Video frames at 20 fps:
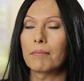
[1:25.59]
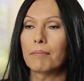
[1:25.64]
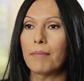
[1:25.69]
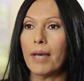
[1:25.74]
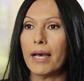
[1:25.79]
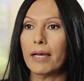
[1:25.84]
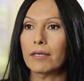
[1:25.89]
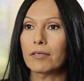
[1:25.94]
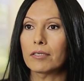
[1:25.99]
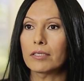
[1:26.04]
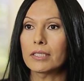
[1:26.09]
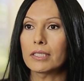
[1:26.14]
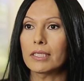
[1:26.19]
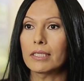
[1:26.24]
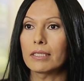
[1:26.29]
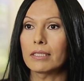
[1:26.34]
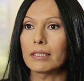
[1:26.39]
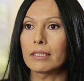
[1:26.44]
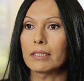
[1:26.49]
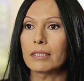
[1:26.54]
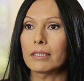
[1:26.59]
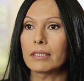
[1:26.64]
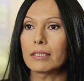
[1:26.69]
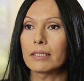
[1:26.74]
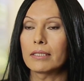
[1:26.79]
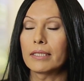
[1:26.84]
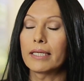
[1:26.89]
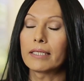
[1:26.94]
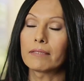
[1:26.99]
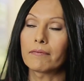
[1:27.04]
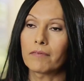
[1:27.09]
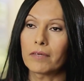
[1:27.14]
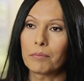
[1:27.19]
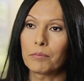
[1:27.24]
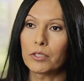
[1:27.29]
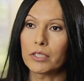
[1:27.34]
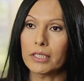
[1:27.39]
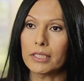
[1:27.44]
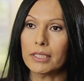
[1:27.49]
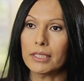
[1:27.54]
mattered to the Native
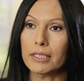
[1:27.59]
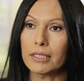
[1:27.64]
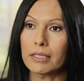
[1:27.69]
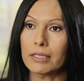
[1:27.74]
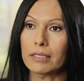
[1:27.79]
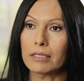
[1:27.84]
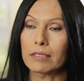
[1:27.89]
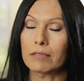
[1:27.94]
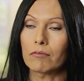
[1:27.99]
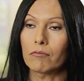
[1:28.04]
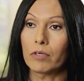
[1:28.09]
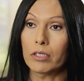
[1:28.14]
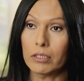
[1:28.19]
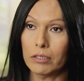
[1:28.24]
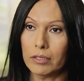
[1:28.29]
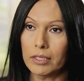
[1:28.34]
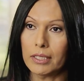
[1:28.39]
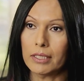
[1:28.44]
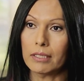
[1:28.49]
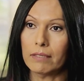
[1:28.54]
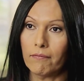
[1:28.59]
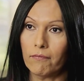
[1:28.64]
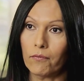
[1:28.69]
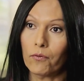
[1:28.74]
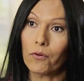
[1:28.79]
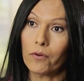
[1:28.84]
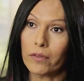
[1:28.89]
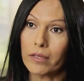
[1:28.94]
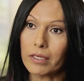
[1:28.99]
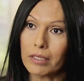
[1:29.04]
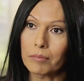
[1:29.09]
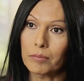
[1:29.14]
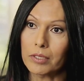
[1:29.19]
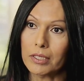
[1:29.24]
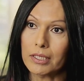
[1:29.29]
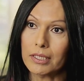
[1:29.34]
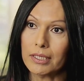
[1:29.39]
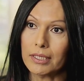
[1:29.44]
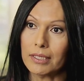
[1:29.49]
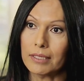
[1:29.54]
communities is what you did for the
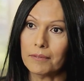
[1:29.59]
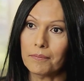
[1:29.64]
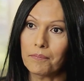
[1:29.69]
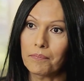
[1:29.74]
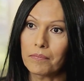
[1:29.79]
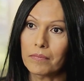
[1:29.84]
community.